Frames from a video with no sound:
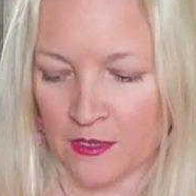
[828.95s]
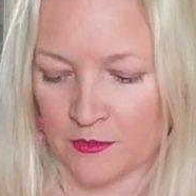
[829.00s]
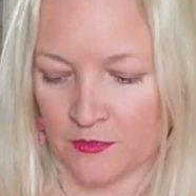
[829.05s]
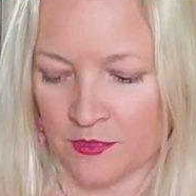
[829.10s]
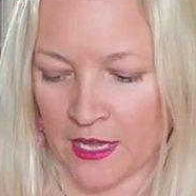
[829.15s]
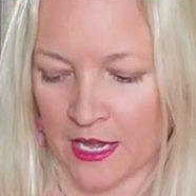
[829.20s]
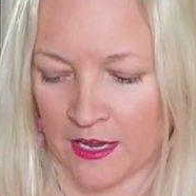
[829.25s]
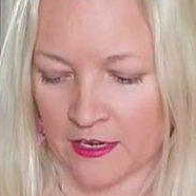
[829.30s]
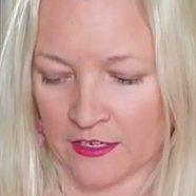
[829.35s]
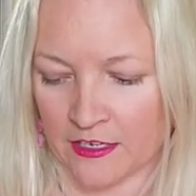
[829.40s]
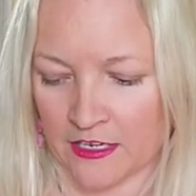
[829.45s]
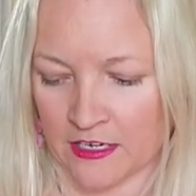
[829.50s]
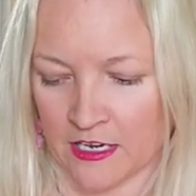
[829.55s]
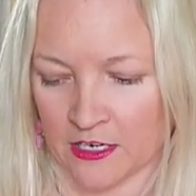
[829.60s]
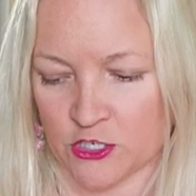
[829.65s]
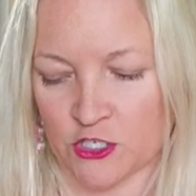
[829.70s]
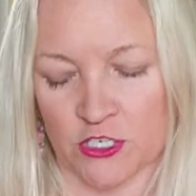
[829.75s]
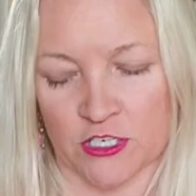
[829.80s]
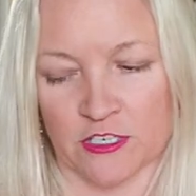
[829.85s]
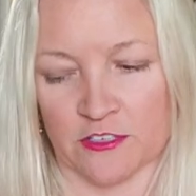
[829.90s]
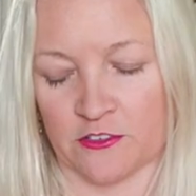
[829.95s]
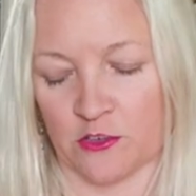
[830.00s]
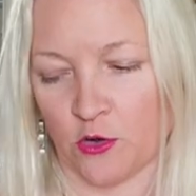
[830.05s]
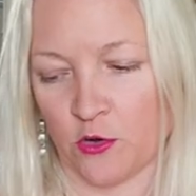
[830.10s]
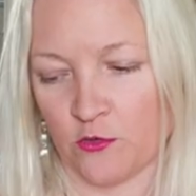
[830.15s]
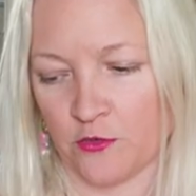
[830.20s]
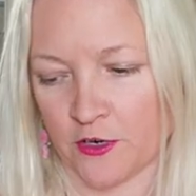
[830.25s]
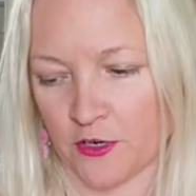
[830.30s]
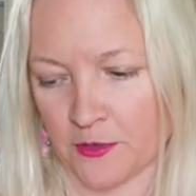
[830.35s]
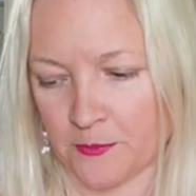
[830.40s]
that connection is
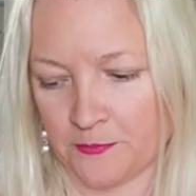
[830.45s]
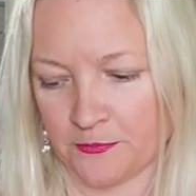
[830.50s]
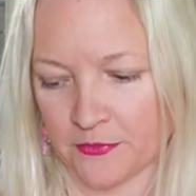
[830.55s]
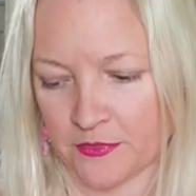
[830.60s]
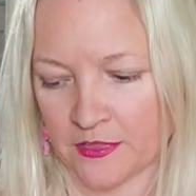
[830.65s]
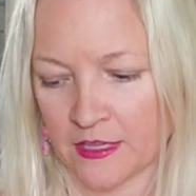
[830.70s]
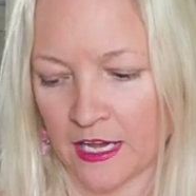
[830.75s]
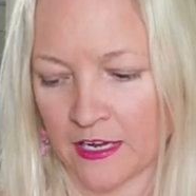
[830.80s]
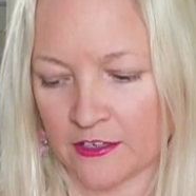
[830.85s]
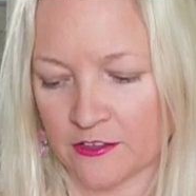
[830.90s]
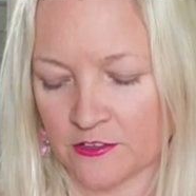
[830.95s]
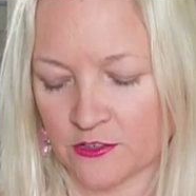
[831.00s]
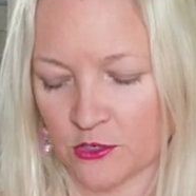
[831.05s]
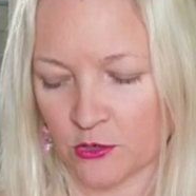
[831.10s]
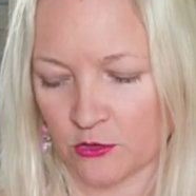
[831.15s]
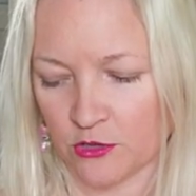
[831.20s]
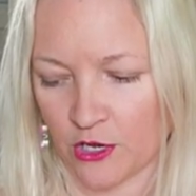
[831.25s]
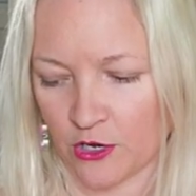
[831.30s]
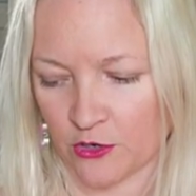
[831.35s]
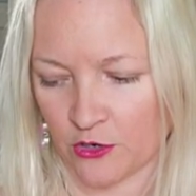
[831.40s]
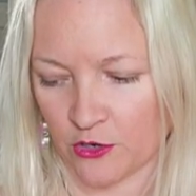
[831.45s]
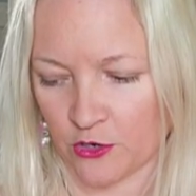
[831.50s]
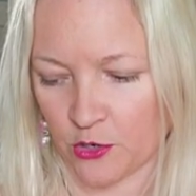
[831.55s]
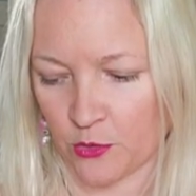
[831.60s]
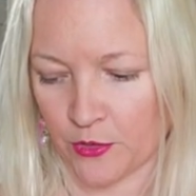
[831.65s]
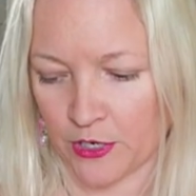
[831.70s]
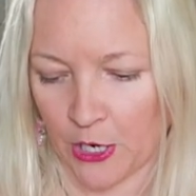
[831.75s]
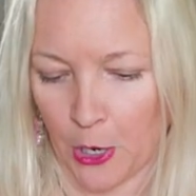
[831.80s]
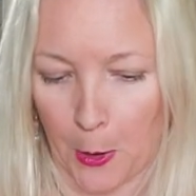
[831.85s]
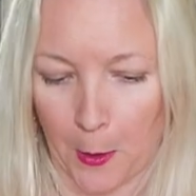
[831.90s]
over. That is no longer
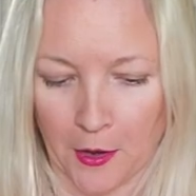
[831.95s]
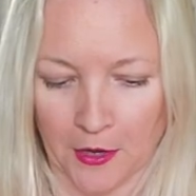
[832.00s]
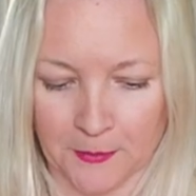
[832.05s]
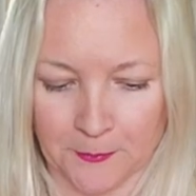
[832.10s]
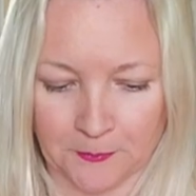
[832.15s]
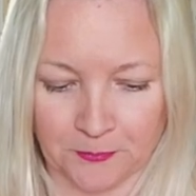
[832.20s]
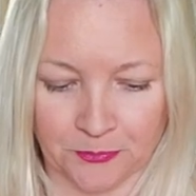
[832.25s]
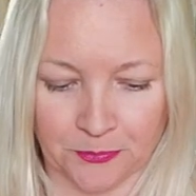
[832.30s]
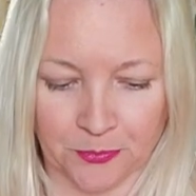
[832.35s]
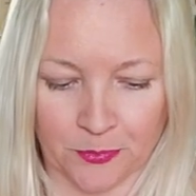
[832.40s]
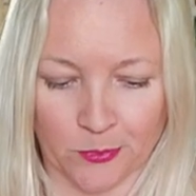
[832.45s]
going on.